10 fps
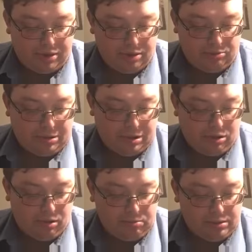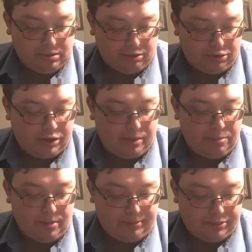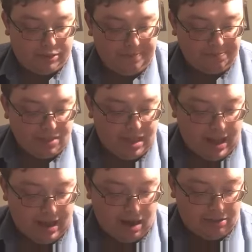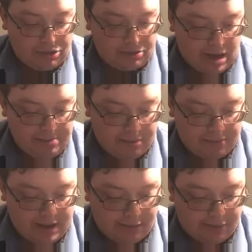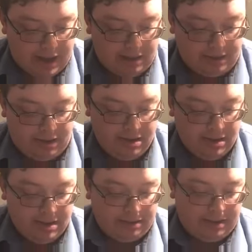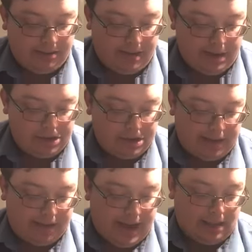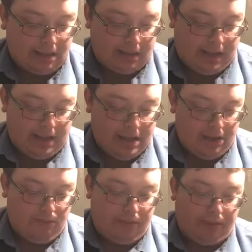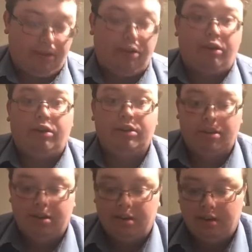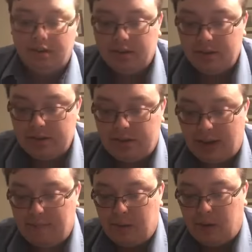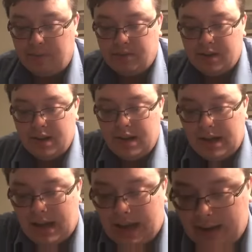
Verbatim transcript: Rehob with her suburbs, and out of the tribe of Naphtali, Kadesh and Galilee with her suburbs, and